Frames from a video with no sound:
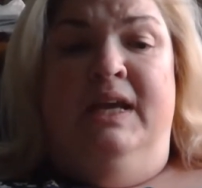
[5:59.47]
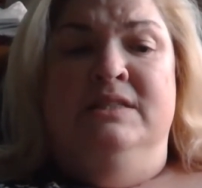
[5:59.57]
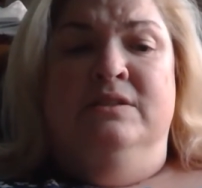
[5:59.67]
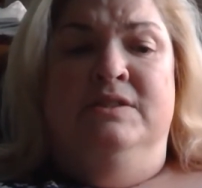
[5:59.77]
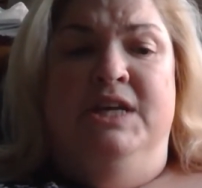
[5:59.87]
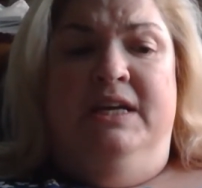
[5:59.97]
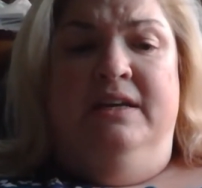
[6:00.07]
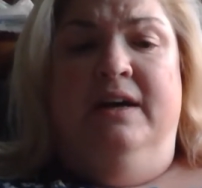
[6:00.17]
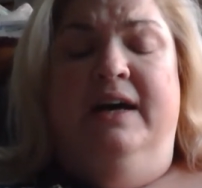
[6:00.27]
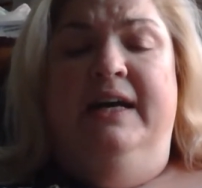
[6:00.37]
so Jake
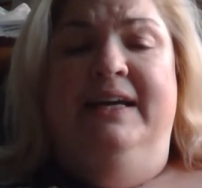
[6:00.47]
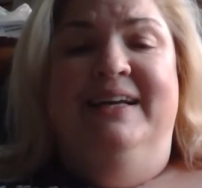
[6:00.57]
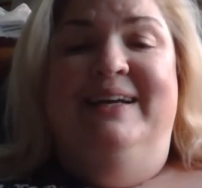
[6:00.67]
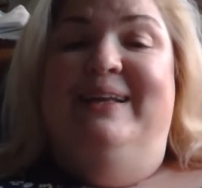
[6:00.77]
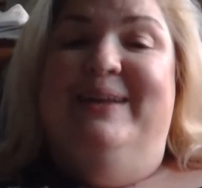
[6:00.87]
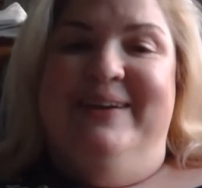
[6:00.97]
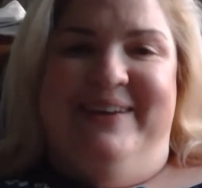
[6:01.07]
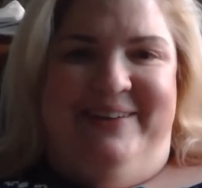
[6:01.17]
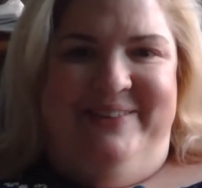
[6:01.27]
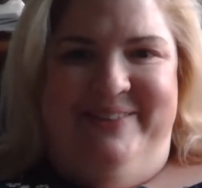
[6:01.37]
and I
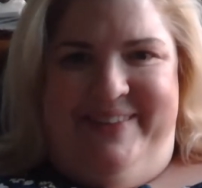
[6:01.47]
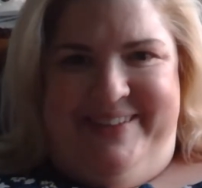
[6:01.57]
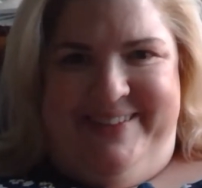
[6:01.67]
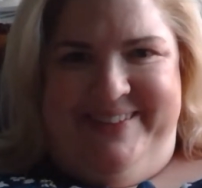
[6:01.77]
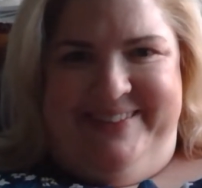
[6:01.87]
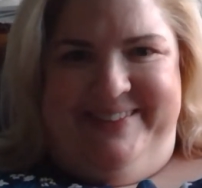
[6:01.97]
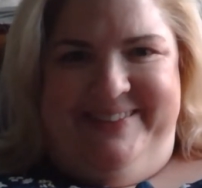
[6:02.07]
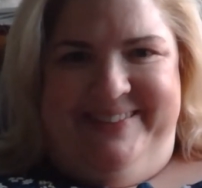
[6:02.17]
go through